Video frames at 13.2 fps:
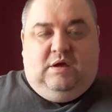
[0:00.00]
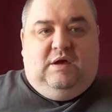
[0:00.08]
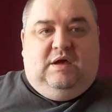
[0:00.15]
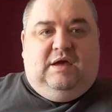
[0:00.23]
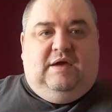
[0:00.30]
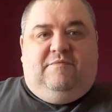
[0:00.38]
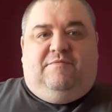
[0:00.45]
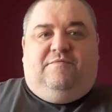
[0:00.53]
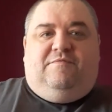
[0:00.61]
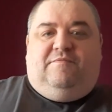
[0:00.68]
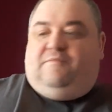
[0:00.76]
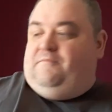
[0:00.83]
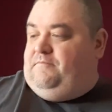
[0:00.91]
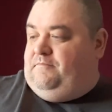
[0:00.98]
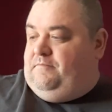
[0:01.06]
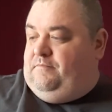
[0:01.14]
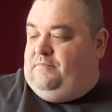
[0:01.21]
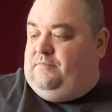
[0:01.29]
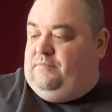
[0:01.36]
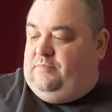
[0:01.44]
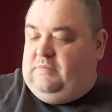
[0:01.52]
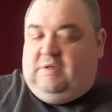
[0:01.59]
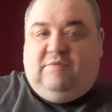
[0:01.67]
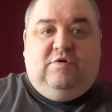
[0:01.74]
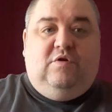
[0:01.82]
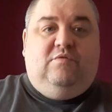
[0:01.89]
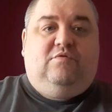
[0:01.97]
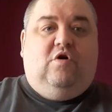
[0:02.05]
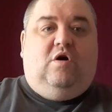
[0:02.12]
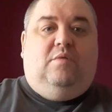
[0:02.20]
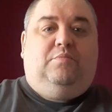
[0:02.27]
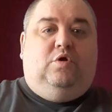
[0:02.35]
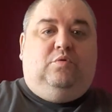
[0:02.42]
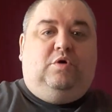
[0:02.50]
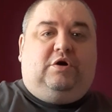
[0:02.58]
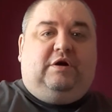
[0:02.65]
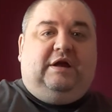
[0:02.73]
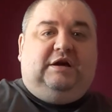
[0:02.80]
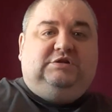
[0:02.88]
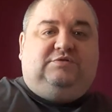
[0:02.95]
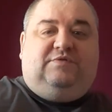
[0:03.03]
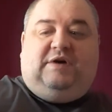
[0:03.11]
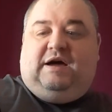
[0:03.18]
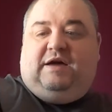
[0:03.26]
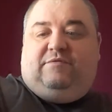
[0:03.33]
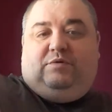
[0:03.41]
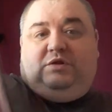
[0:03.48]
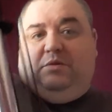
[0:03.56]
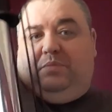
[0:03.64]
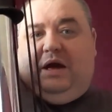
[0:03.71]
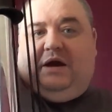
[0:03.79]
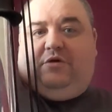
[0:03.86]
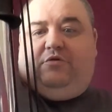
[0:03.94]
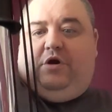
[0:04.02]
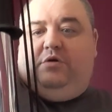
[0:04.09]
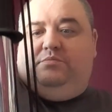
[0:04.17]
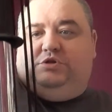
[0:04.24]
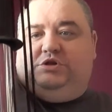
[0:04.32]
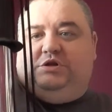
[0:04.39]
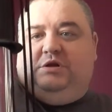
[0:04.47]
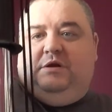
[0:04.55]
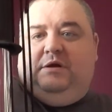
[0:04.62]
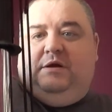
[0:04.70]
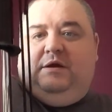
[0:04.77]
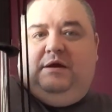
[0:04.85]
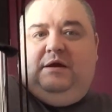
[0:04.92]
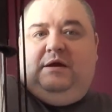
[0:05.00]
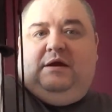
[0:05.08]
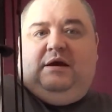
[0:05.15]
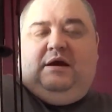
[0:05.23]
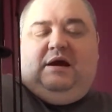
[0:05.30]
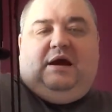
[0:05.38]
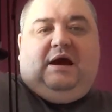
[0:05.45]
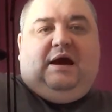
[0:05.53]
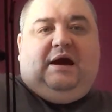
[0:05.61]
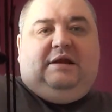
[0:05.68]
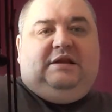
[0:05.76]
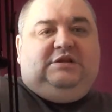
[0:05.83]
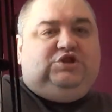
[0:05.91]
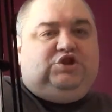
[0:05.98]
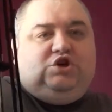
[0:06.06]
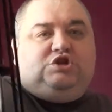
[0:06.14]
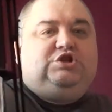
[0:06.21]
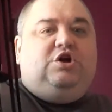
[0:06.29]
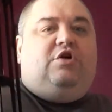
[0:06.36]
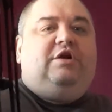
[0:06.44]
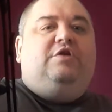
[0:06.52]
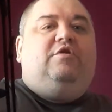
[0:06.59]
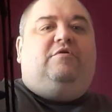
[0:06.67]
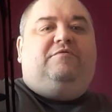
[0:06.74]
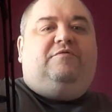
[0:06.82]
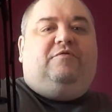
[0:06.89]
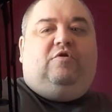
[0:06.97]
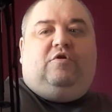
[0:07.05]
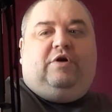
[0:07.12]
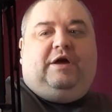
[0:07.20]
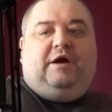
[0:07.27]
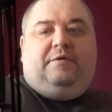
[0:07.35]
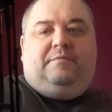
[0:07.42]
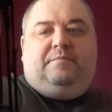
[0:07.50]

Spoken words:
if you've got a BULLWORKER X5 with the black ropes and it's just not enough for you,